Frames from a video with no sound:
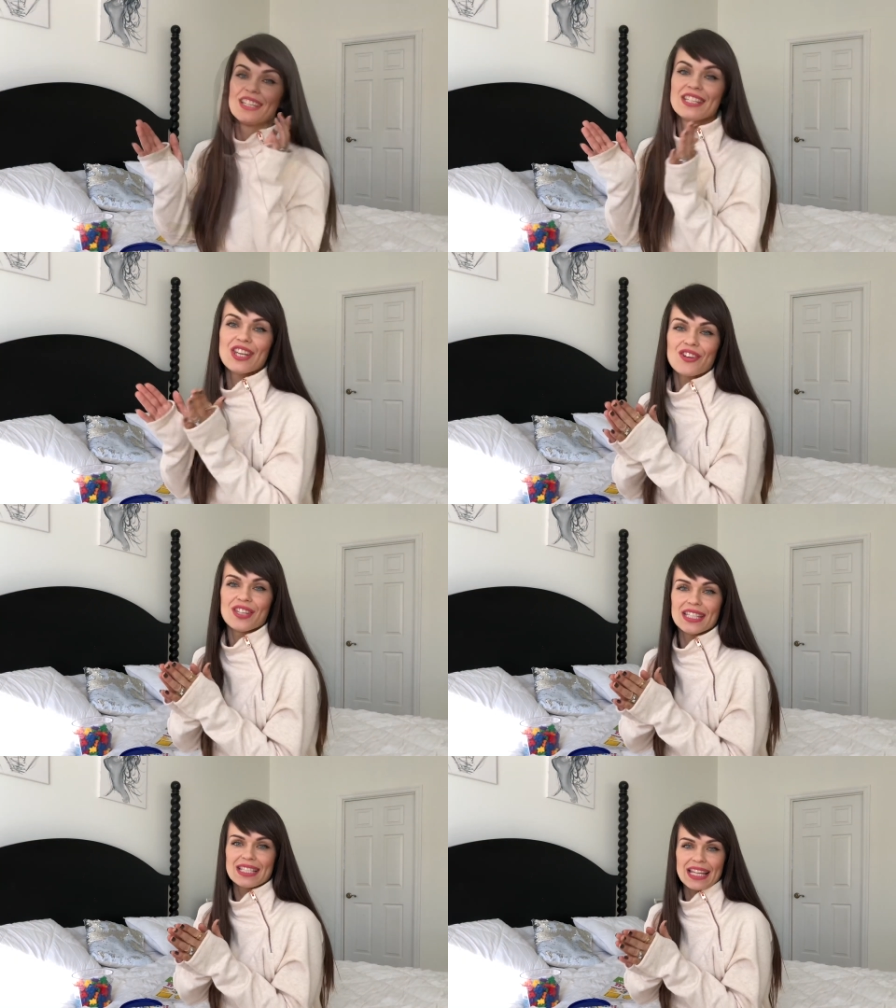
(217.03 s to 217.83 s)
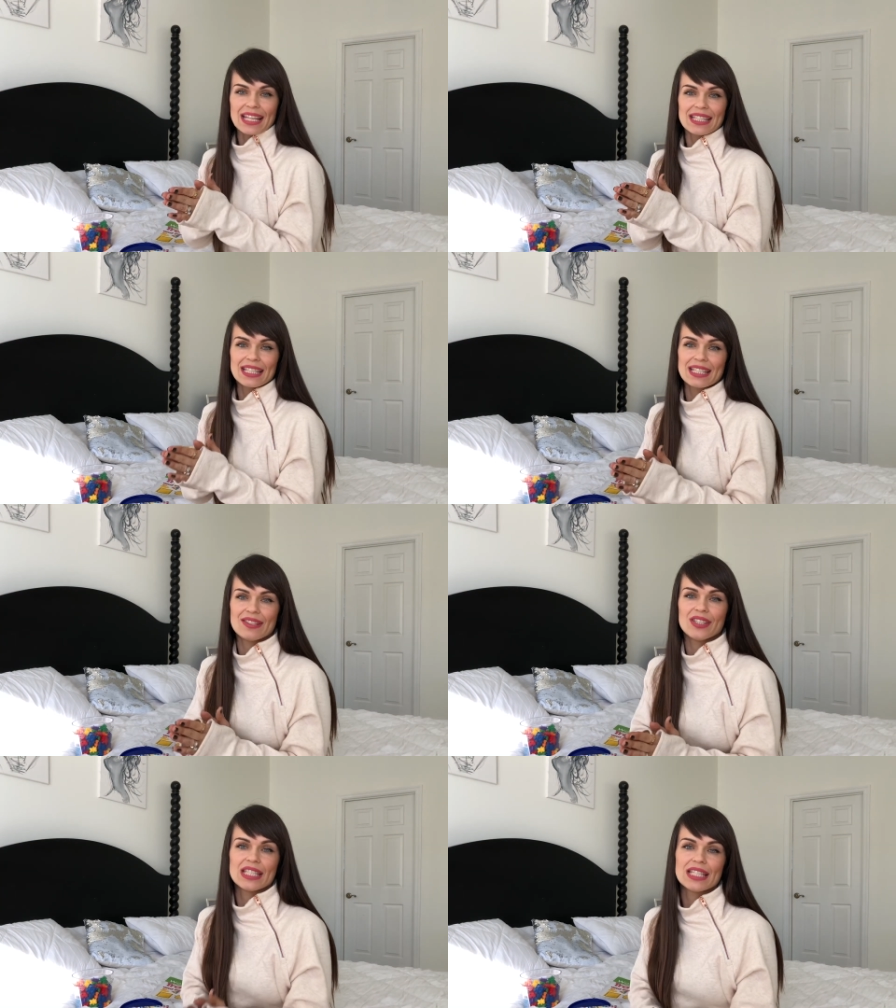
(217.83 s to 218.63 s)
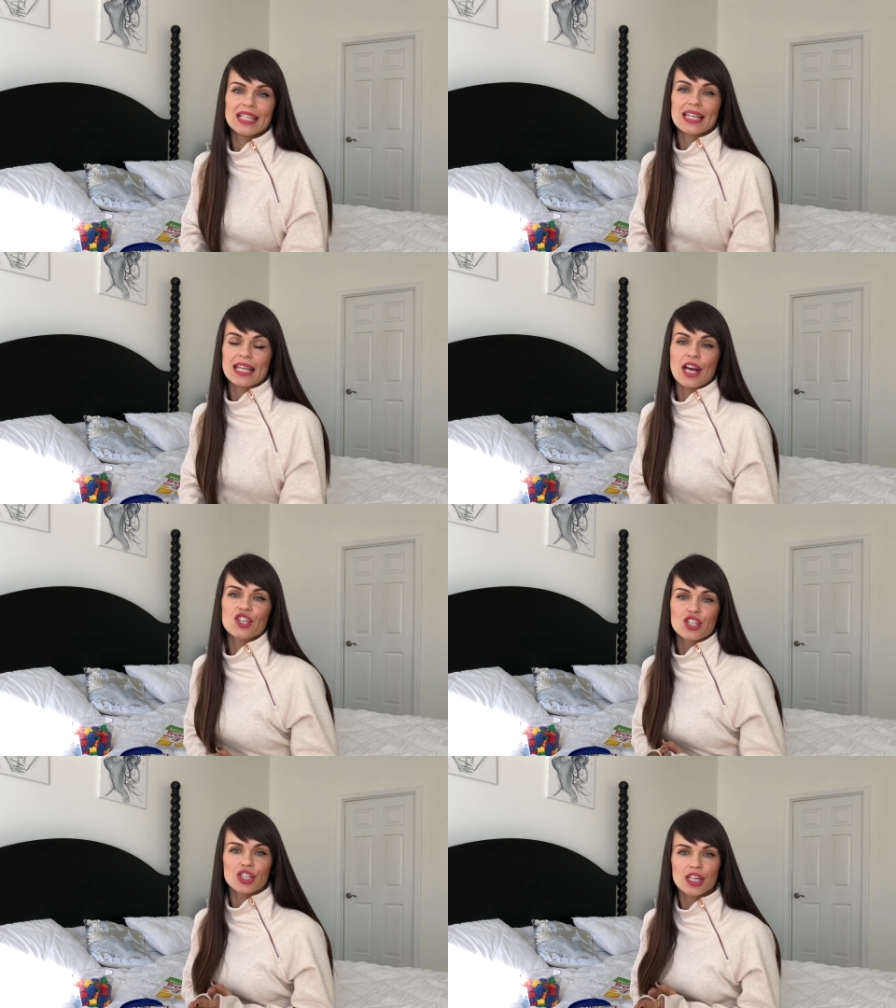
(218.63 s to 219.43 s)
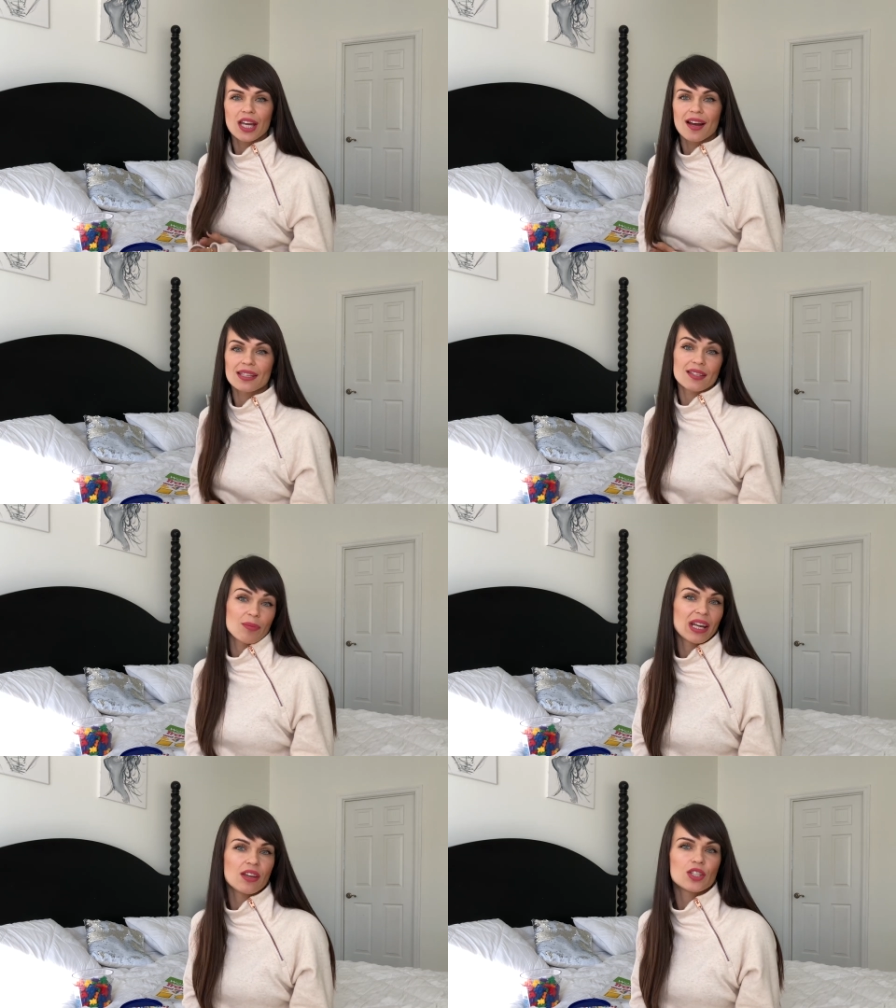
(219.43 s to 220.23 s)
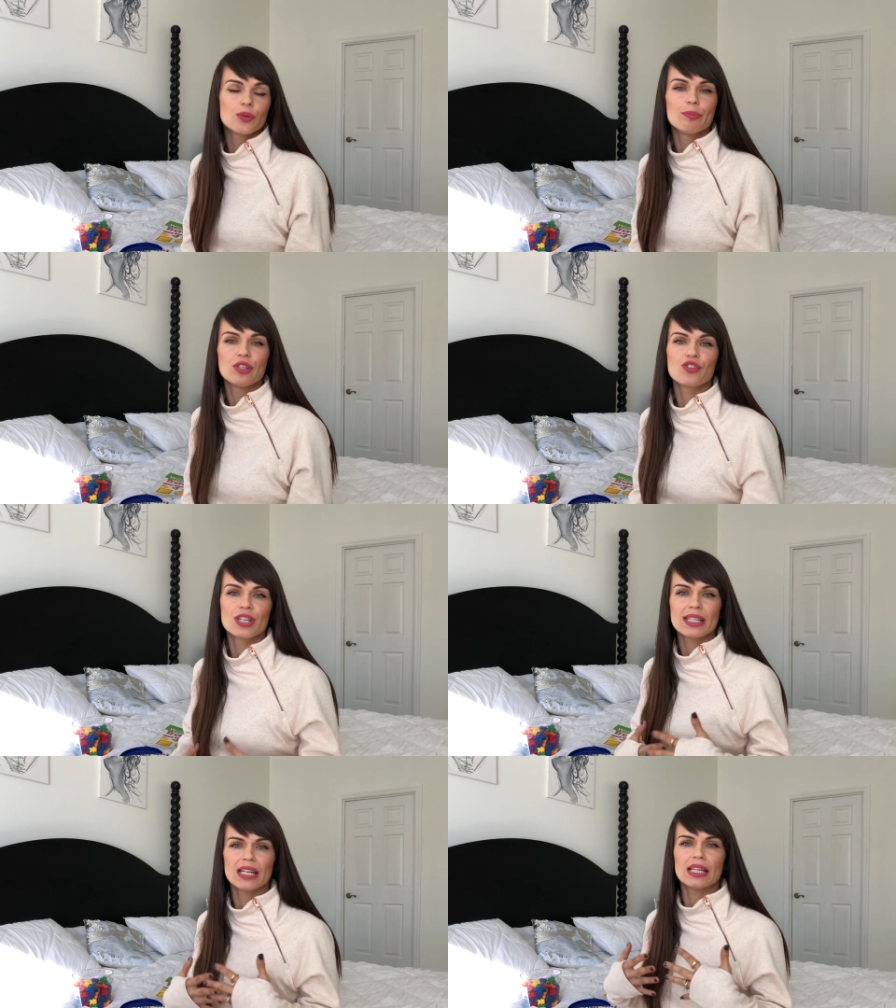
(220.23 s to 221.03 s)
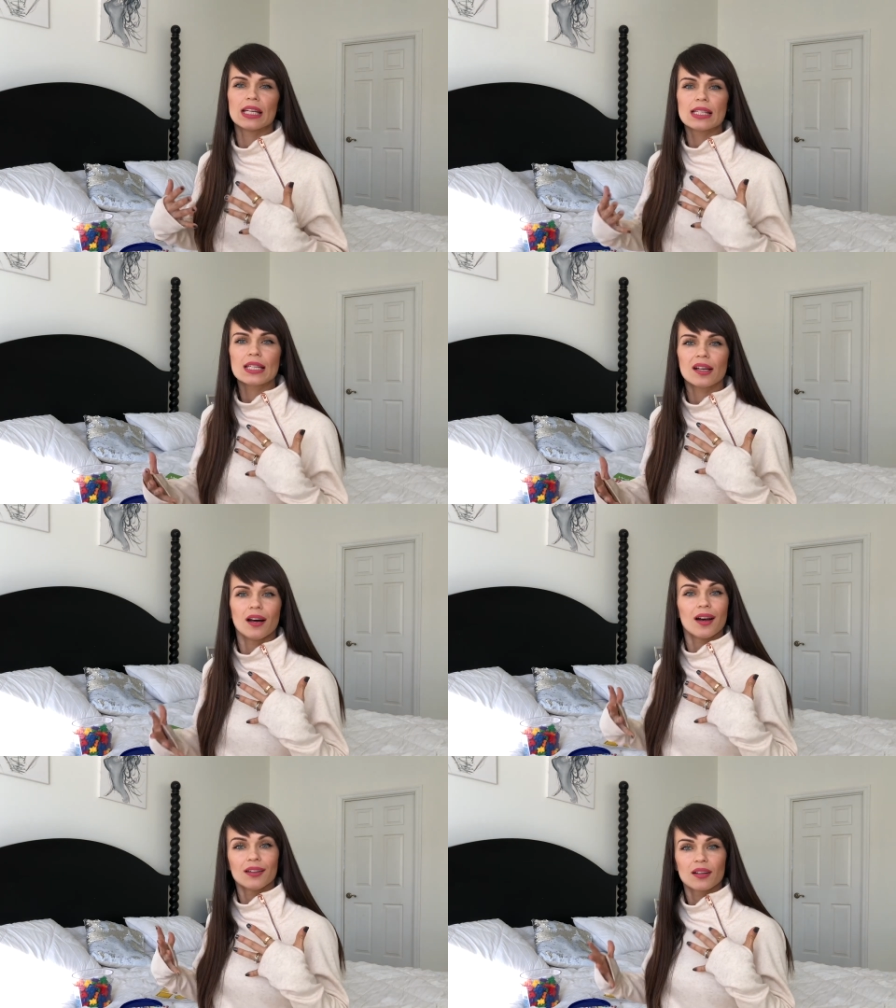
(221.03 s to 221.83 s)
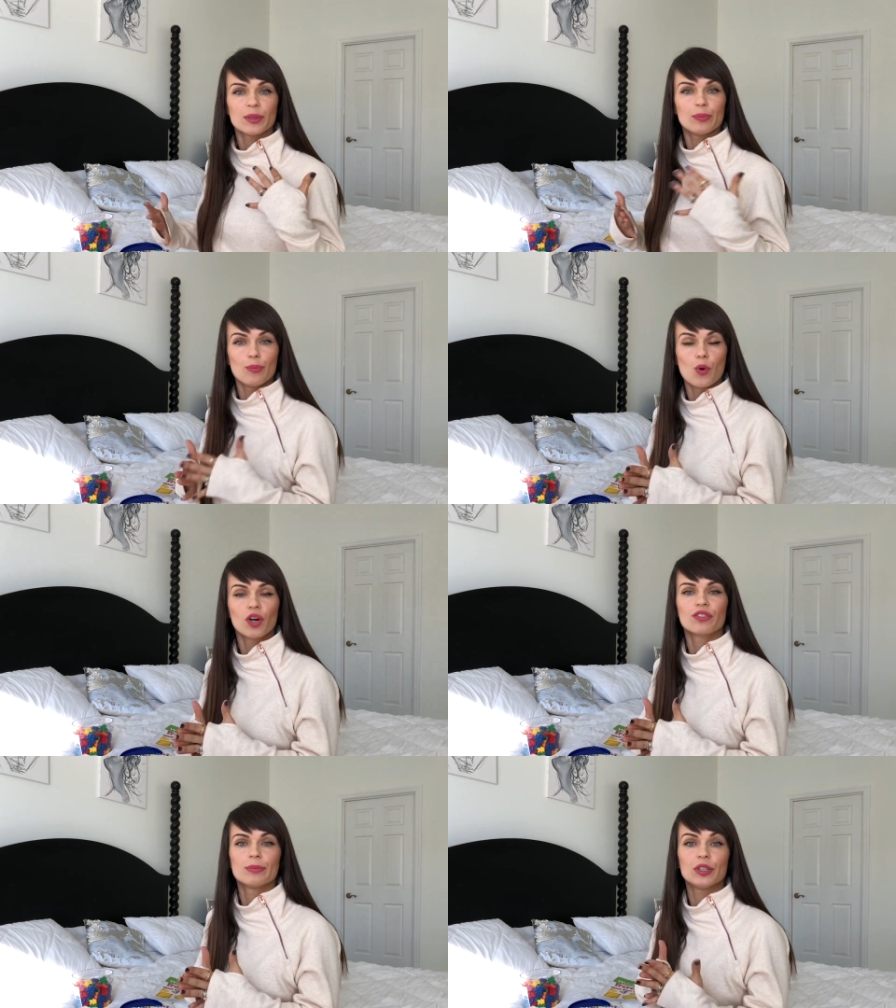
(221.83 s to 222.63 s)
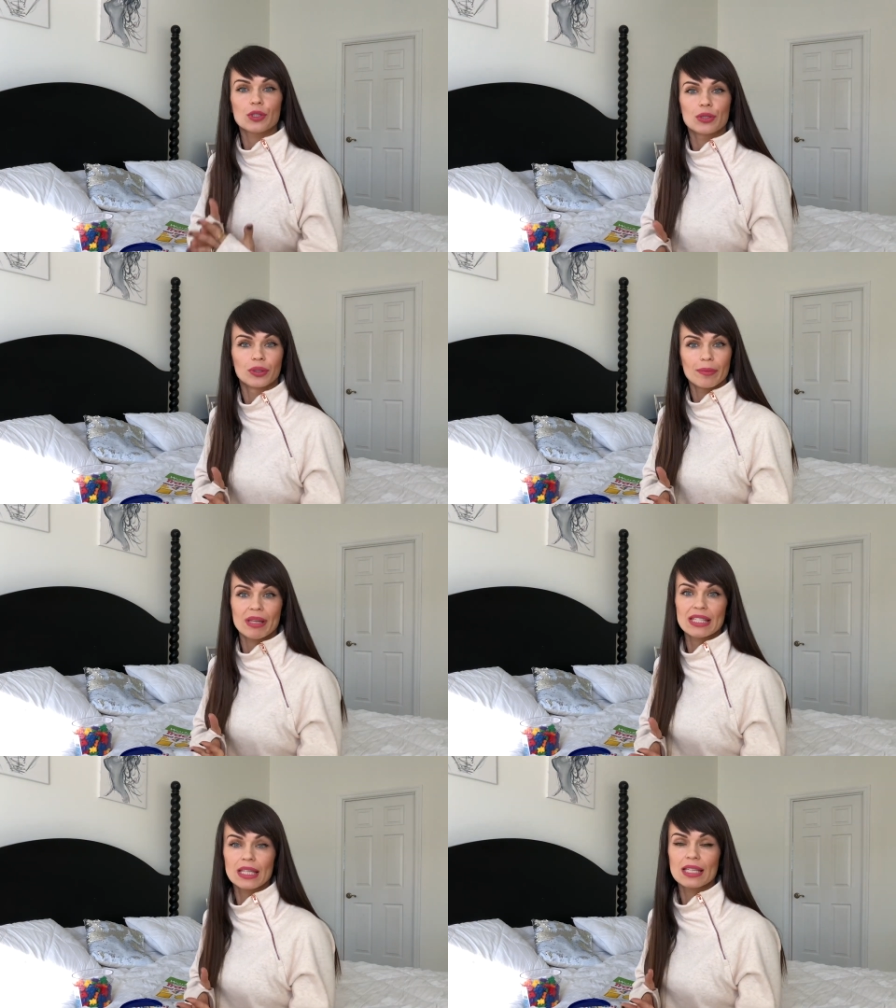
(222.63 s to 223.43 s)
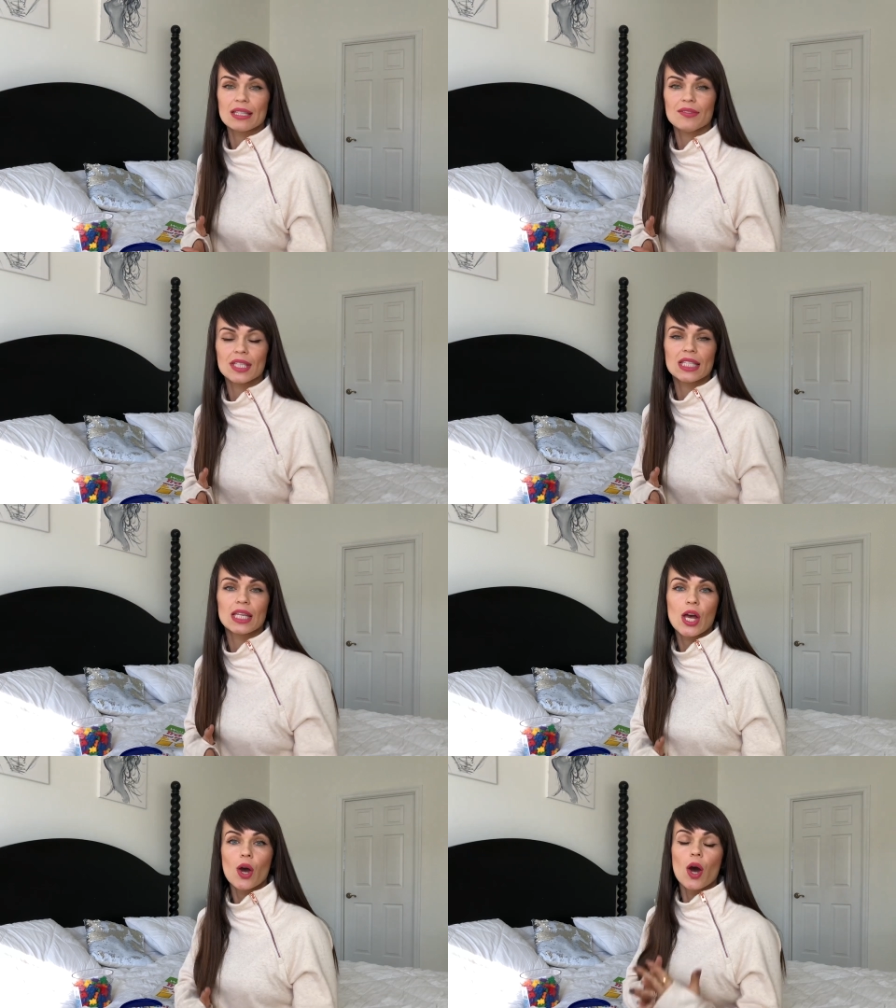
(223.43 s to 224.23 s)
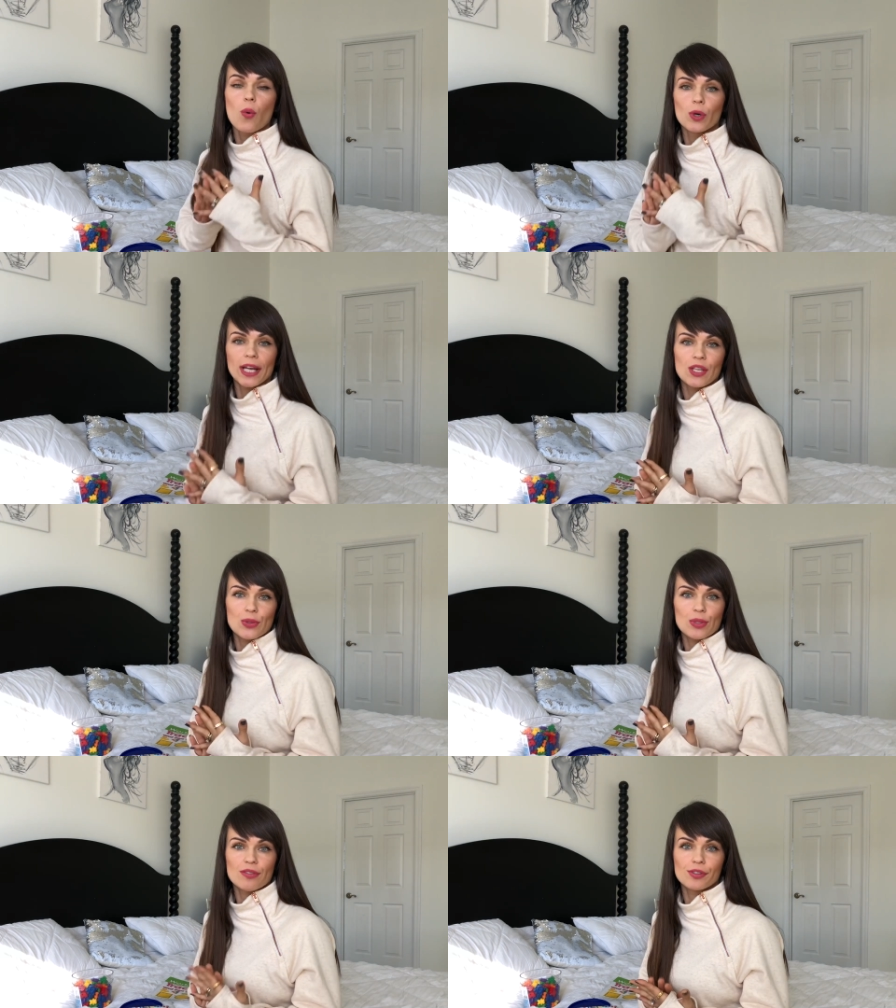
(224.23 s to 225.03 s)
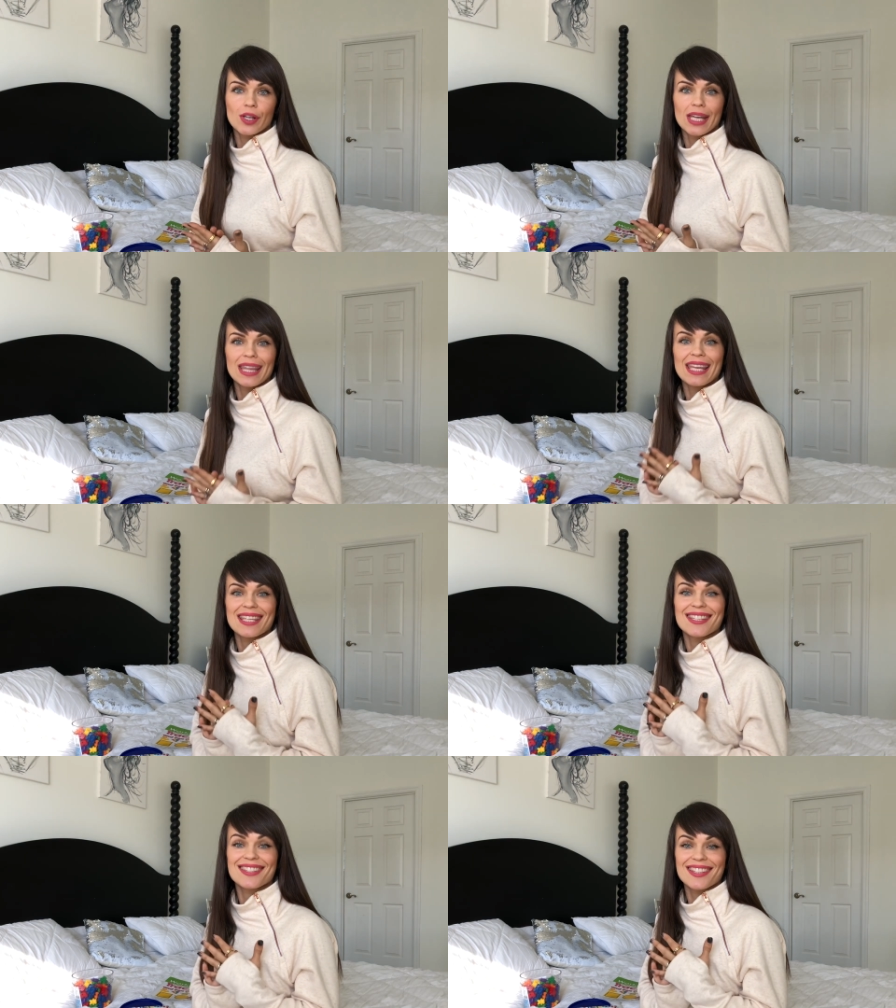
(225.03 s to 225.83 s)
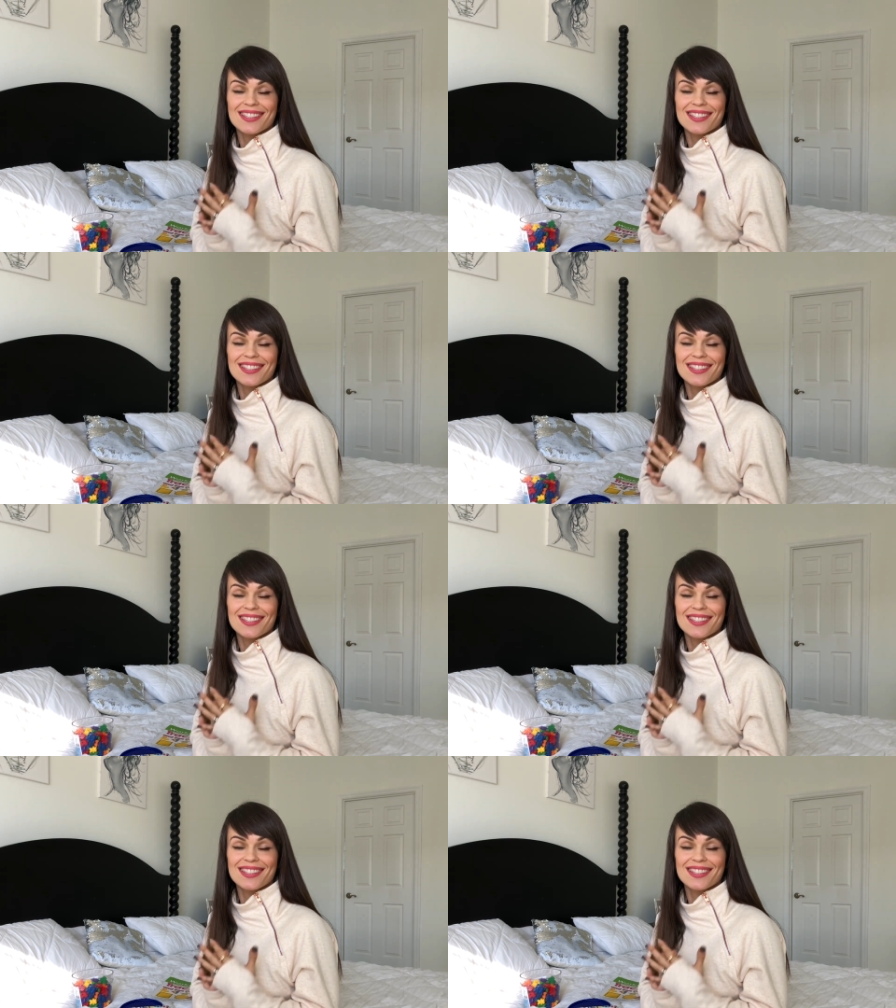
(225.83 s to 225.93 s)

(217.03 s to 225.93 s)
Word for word: So this next activity is actually uh, something I saw on Pinterest and it is uh, a little bit more of Montessori based activity. What I used for it is the